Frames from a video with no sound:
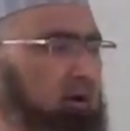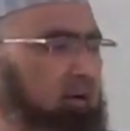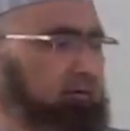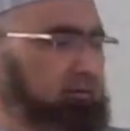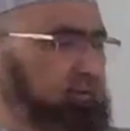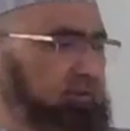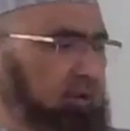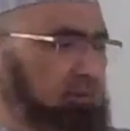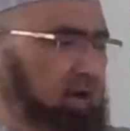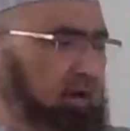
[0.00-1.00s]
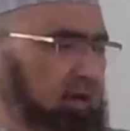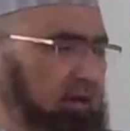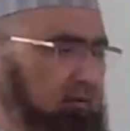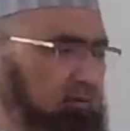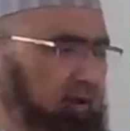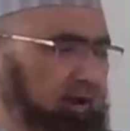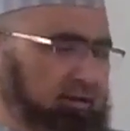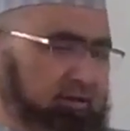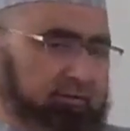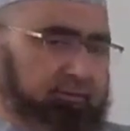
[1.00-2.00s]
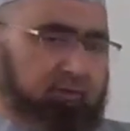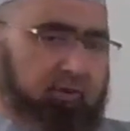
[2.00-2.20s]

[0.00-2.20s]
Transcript: of Salman Al-Farsi.